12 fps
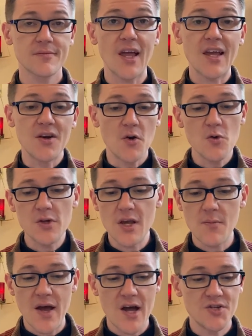I can
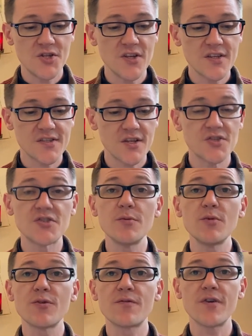only imagine that such
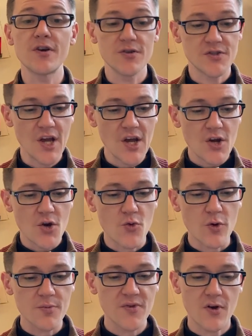similar fears
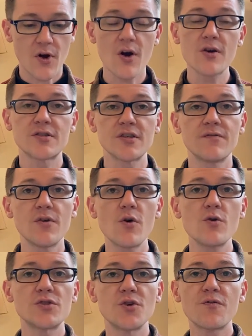gripped the hearts of
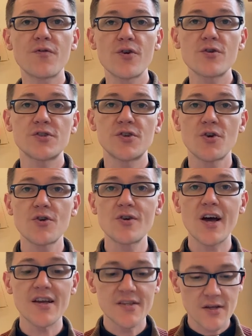those who first
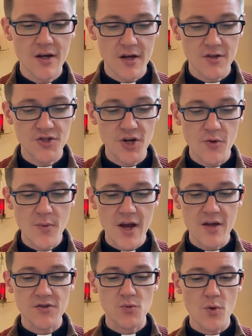heard uh,
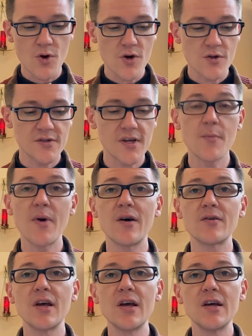Jeremiah's words
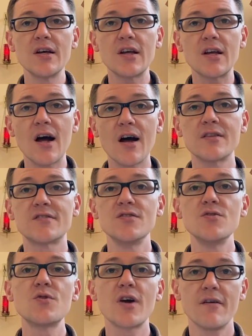about God's
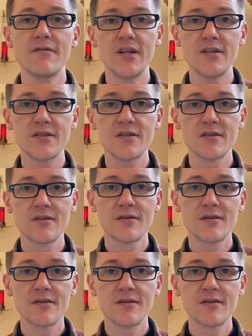new covenant.